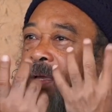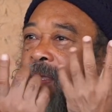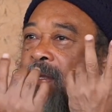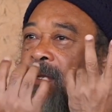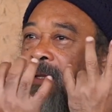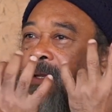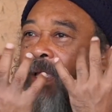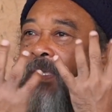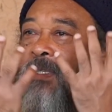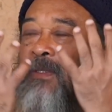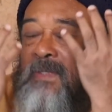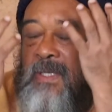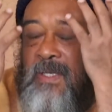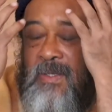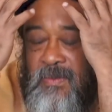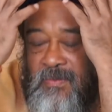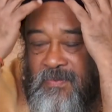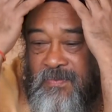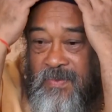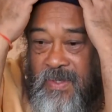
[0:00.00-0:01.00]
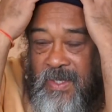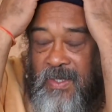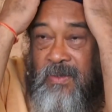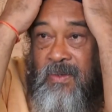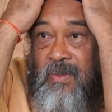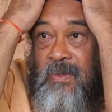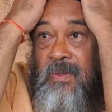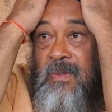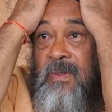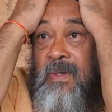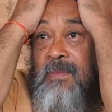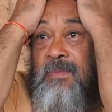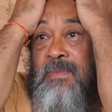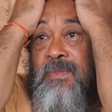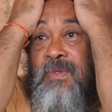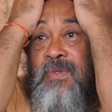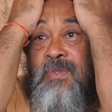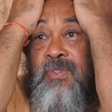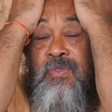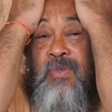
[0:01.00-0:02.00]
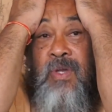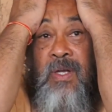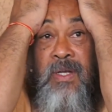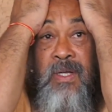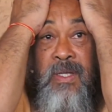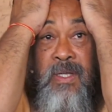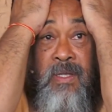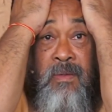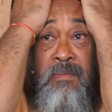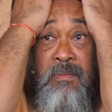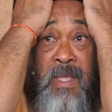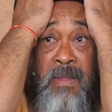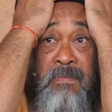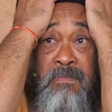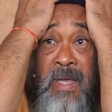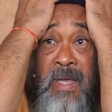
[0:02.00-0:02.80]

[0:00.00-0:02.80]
and next thing you find, oh, I'm so struggling, and my